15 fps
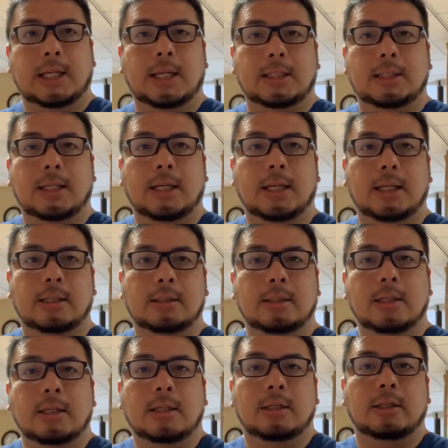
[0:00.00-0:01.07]
and then
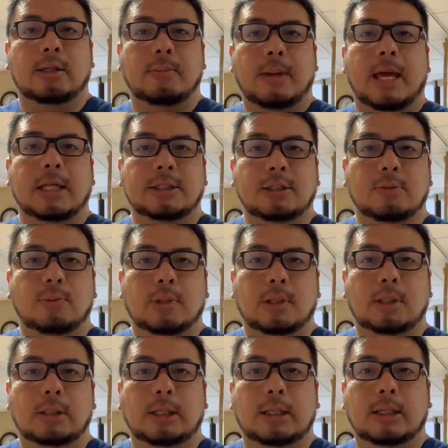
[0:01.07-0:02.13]
the manager
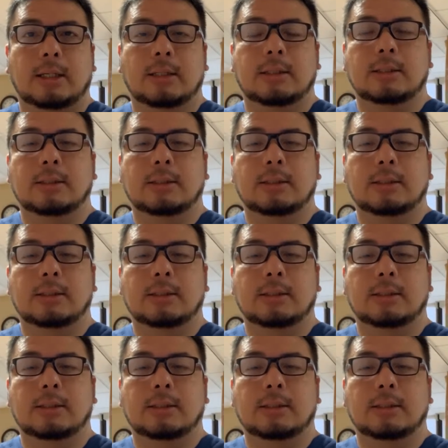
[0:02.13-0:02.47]
will